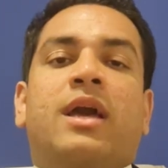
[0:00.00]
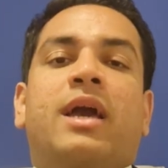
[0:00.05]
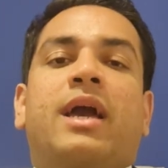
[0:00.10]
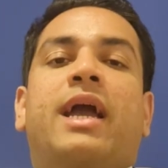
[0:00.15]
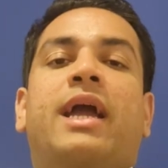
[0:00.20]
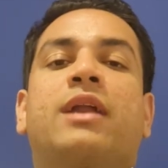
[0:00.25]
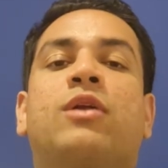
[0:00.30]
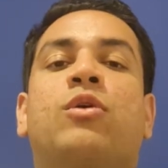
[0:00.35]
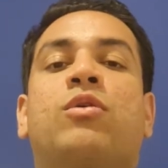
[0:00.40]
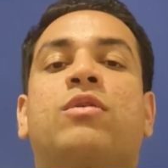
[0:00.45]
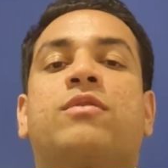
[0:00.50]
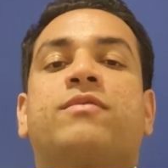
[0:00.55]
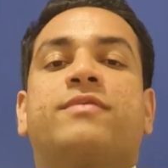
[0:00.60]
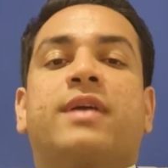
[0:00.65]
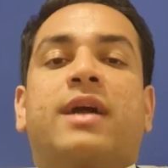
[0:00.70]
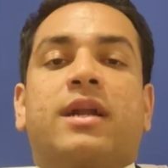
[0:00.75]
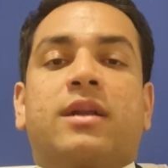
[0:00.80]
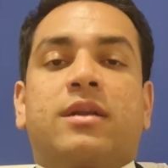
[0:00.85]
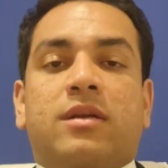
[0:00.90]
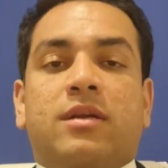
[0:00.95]
and all of
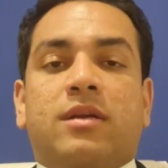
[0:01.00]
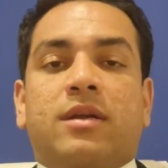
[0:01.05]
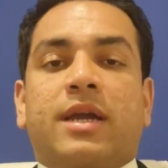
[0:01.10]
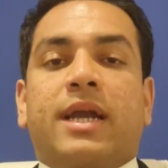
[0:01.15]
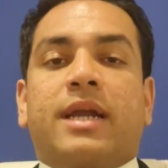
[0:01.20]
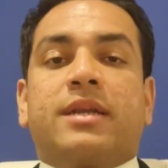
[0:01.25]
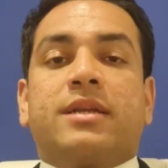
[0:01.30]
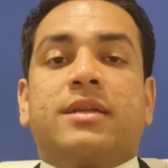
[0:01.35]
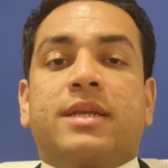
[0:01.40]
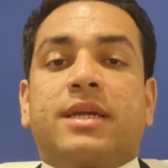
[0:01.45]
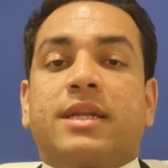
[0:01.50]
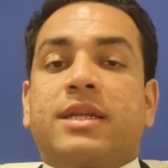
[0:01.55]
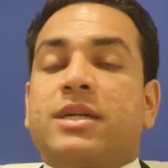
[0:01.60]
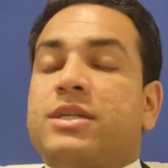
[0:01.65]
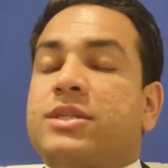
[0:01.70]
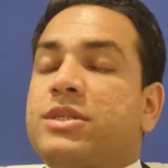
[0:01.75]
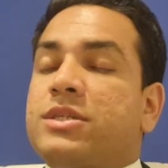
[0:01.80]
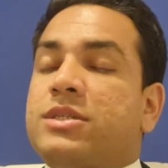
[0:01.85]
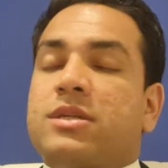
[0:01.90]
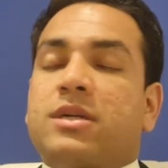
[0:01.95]
that. And then it
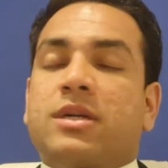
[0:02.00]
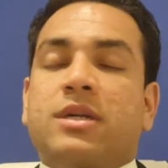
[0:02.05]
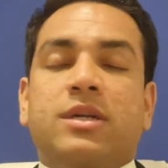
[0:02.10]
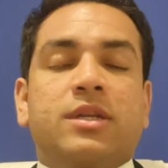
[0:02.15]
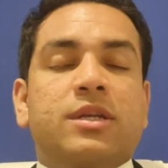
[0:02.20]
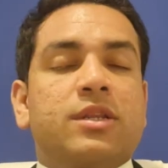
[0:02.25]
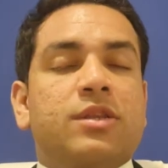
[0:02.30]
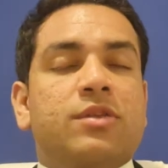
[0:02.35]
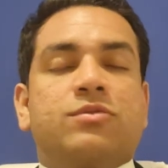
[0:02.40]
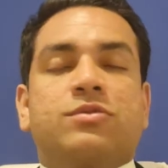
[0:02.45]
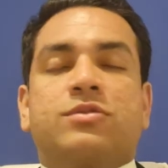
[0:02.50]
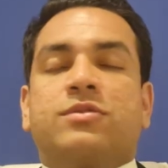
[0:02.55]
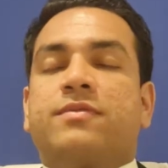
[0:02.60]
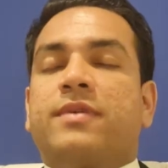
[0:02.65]
just continues,